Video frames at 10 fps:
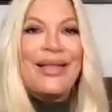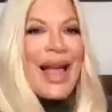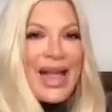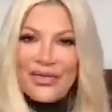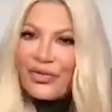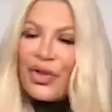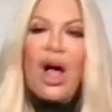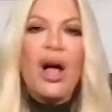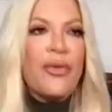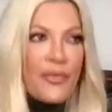
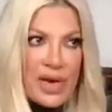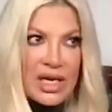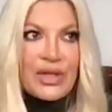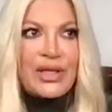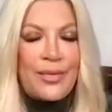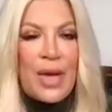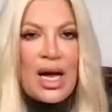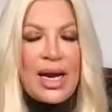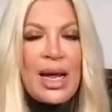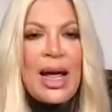lifelong fears of
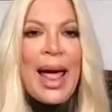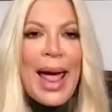mine